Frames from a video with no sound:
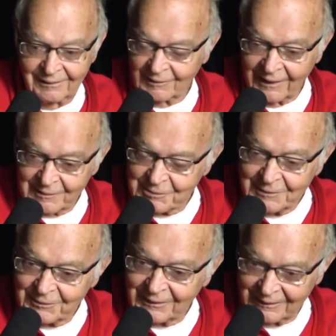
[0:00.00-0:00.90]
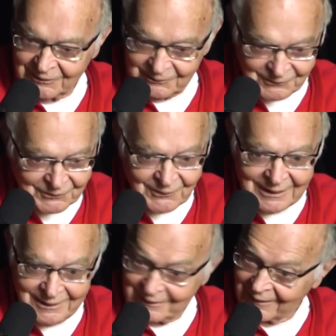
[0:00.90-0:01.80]
other people do a
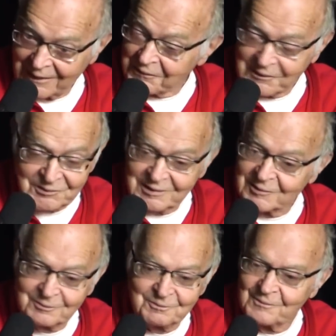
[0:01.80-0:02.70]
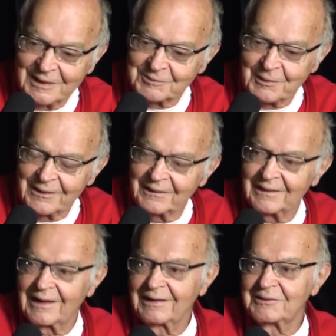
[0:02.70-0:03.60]
lot of these things much better than
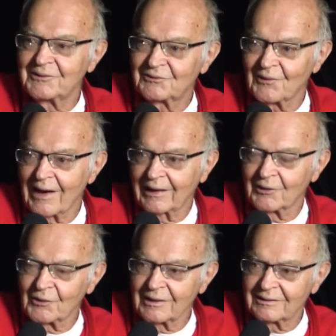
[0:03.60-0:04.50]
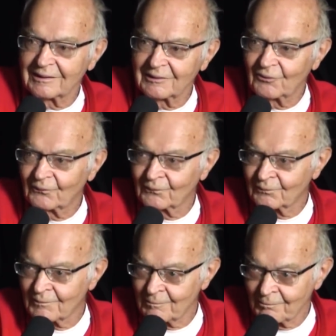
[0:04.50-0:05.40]
I do. So yes. I can only tell you
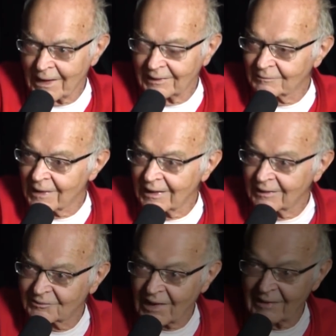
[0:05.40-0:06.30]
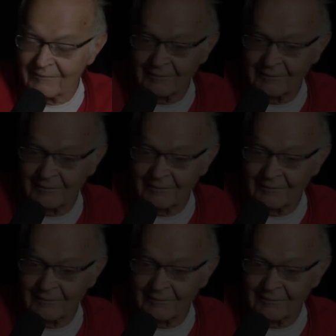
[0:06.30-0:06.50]
my my side of